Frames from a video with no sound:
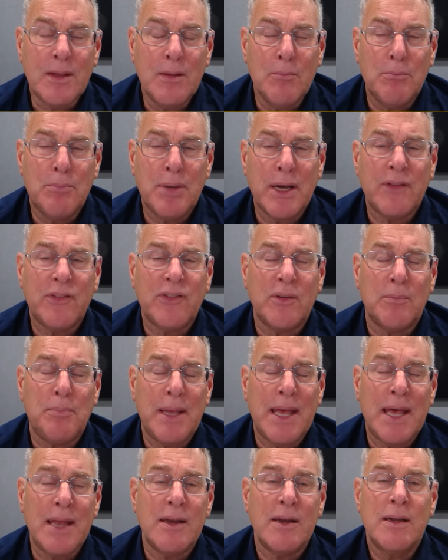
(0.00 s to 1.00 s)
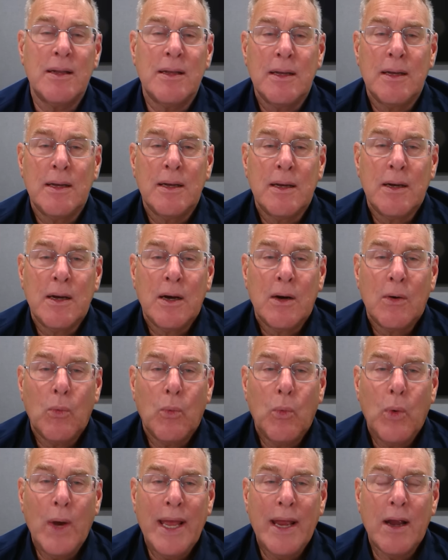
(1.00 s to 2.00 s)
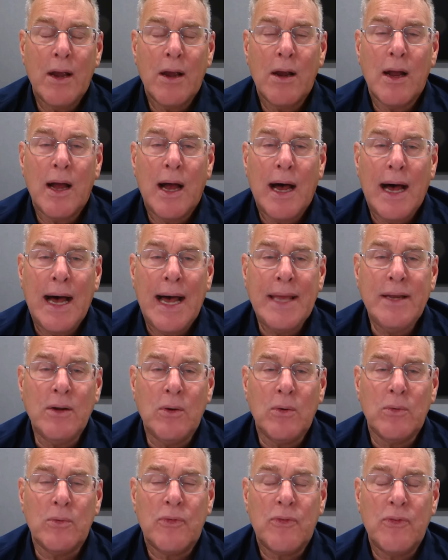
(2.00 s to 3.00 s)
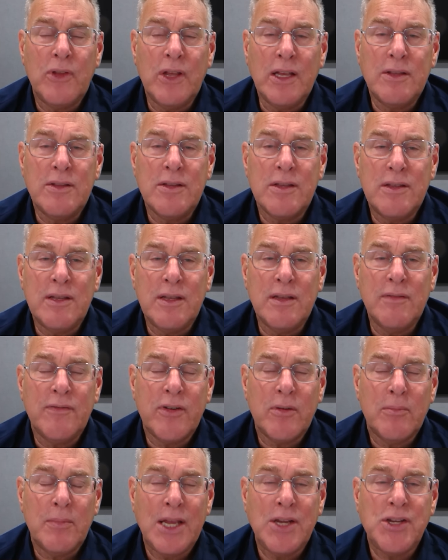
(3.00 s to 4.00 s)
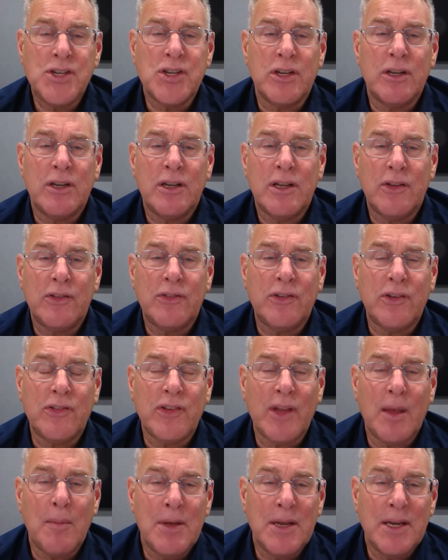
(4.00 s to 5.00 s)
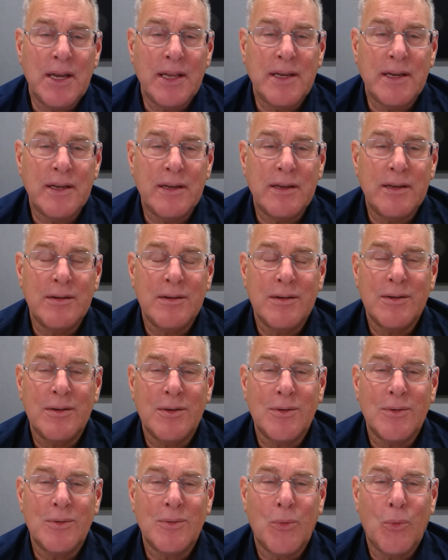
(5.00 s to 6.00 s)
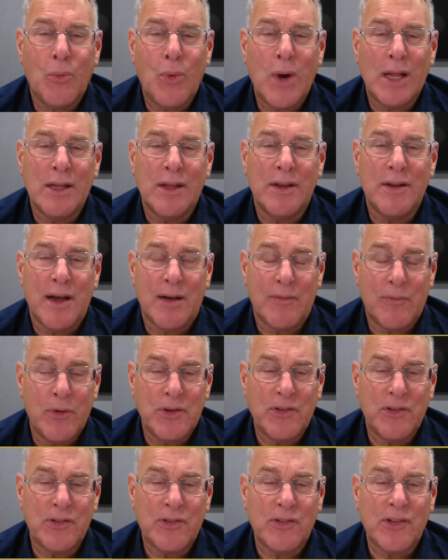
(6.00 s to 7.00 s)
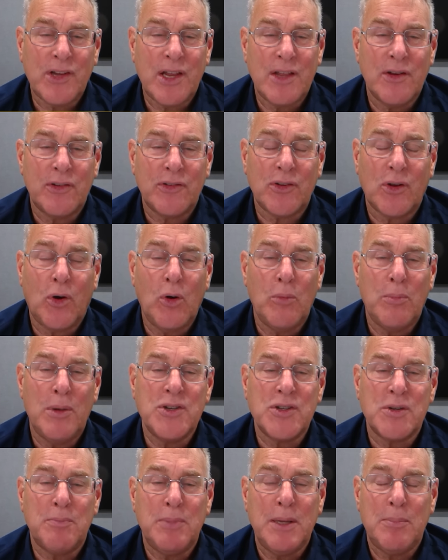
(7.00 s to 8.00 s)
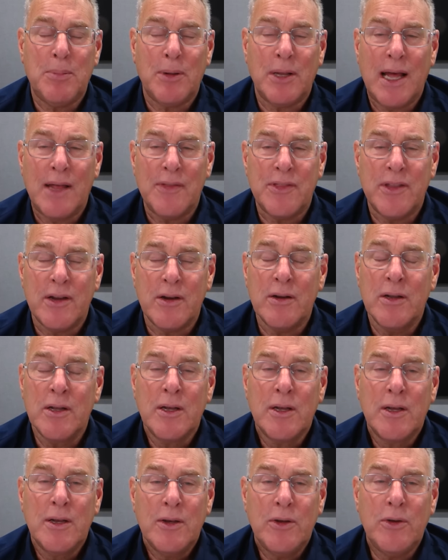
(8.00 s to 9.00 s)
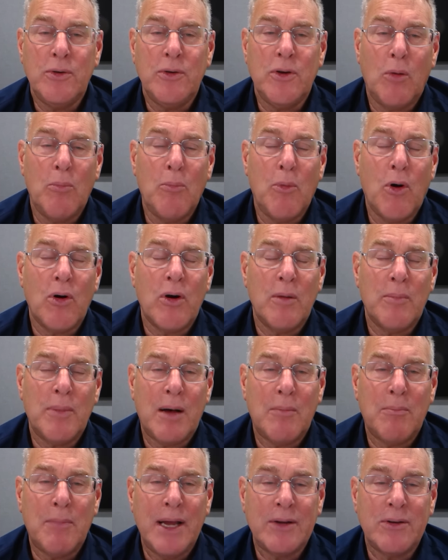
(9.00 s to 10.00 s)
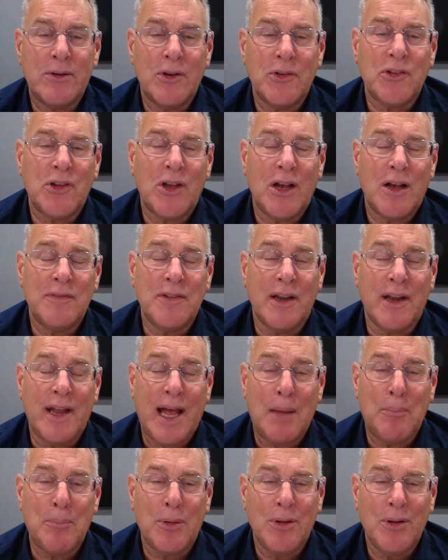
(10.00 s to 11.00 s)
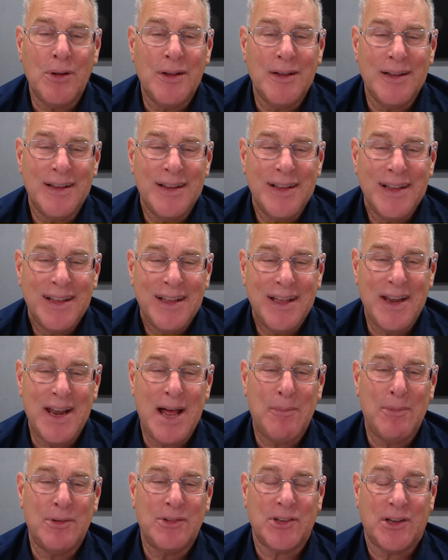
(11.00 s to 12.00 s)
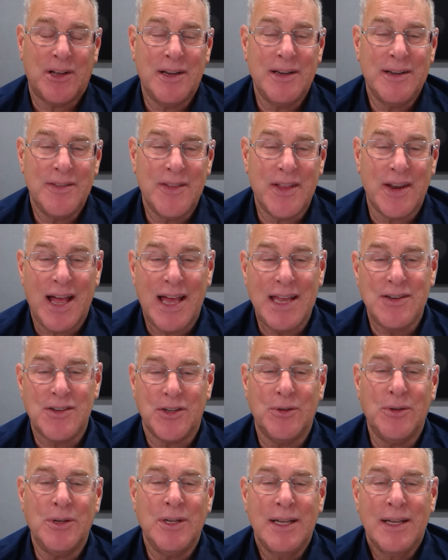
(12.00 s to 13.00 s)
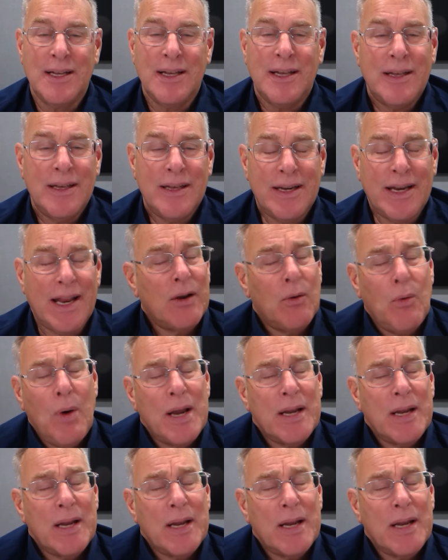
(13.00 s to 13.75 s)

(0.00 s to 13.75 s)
but it's a bet where I don't think that the information is disseminated well enough, which is to say there's a whole bunch of people out there who know more about Microsoft and Apple and Amazon than I do, and I don't